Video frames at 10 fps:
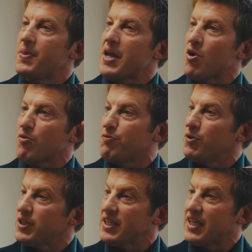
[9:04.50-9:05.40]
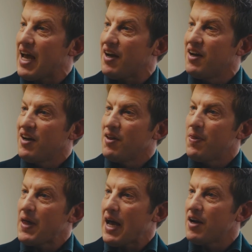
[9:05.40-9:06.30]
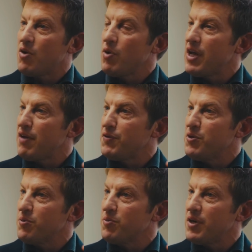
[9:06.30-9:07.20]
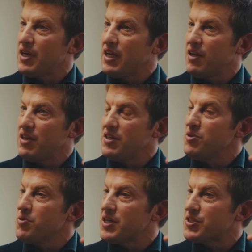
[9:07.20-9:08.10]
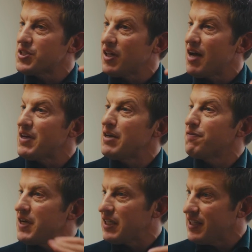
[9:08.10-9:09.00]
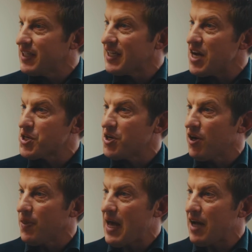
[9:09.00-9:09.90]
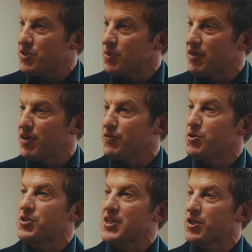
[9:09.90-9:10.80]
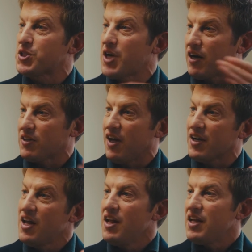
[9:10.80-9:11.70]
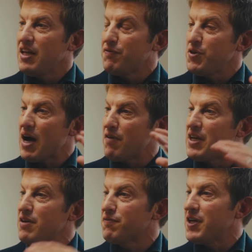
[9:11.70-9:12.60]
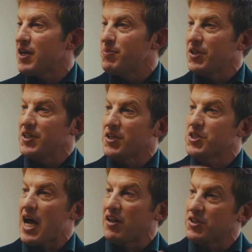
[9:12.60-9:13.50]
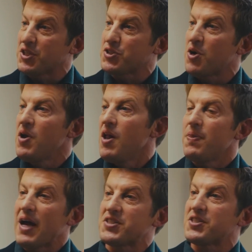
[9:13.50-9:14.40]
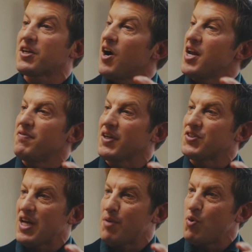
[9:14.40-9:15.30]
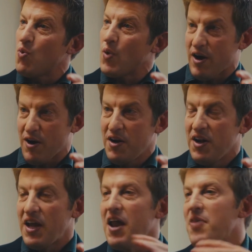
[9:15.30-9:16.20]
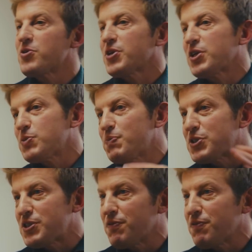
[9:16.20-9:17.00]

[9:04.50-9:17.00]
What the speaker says: they don't fully get that if you can still have infinite litigation on that. So even if you set a shot clock, if you have infinite ability to challenge it. So that's the kind of example where, and there's like specific.